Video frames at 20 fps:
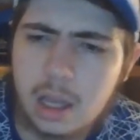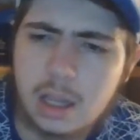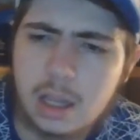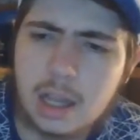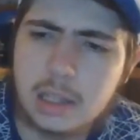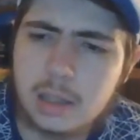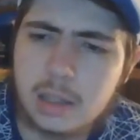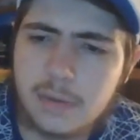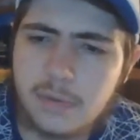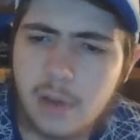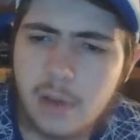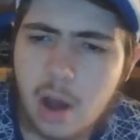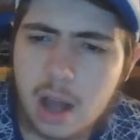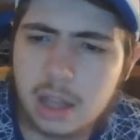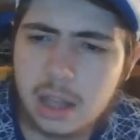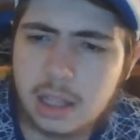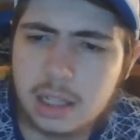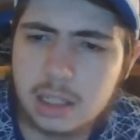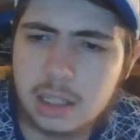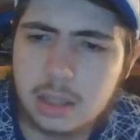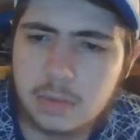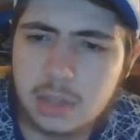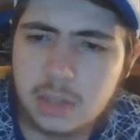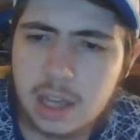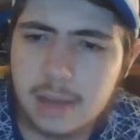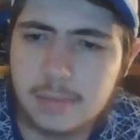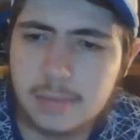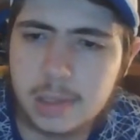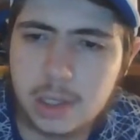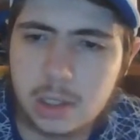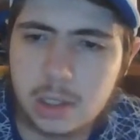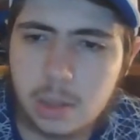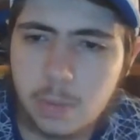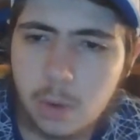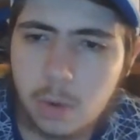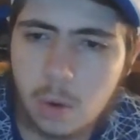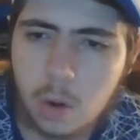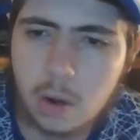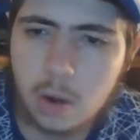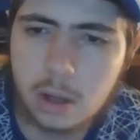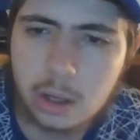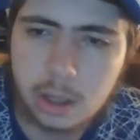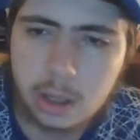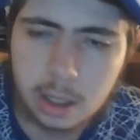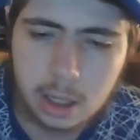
that's a fine list of teams to support.